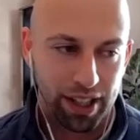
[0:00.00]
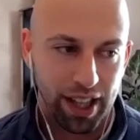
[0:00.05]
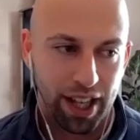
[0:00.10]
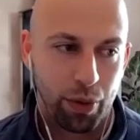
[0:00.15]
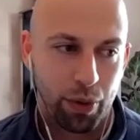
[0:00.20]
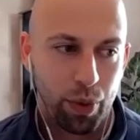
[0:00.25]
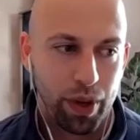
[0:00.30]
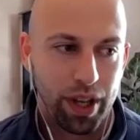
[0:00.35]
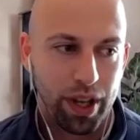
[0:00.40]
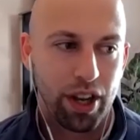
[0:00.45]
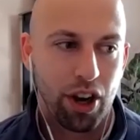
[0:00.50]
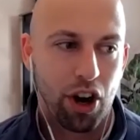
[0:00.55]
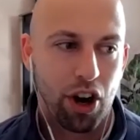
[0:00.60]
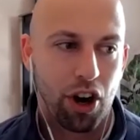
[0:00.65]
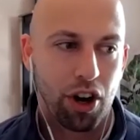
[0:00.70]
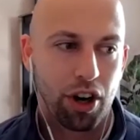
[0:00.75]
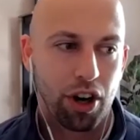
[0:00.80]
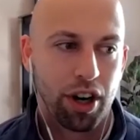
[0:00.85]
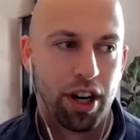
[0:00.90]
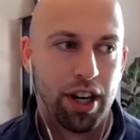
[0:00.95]
Like we
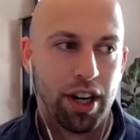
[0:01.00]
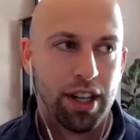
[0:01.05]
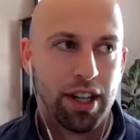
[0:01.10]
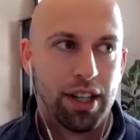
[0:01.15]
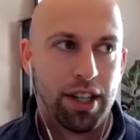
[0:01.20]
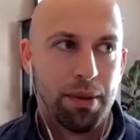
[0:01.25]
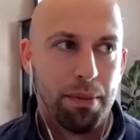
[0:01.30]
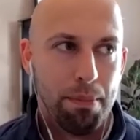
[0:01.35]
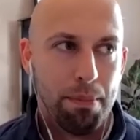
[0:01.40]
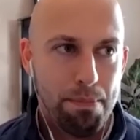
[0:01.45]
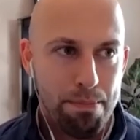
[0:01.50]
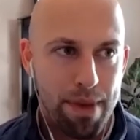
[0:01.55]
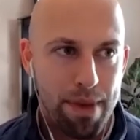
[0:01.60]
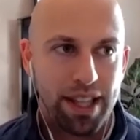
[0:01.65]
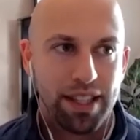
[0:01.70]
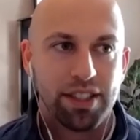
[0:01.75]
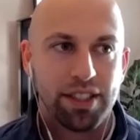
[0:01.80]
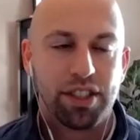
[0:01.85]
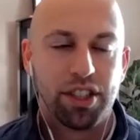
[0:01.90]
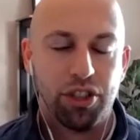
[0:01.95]
are
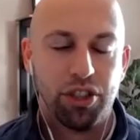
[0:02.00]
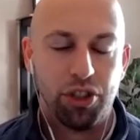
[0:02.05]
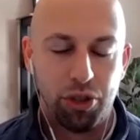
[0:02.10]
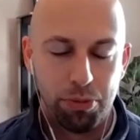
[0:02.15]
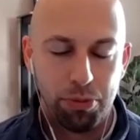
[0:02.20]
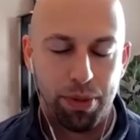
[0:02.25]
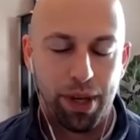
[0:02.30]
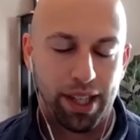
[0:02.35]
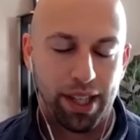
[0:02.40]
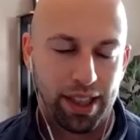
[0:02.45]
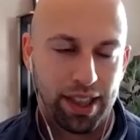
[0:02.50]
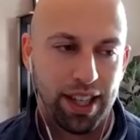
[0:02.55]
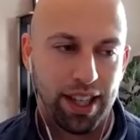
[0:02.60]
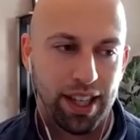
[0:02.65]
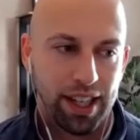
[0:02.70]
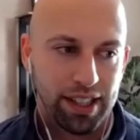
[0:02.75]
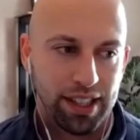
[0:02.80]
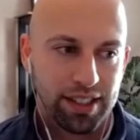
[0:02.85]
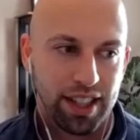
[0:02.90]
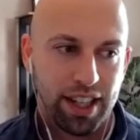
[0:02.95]
meant to do big
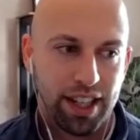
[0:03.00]
things.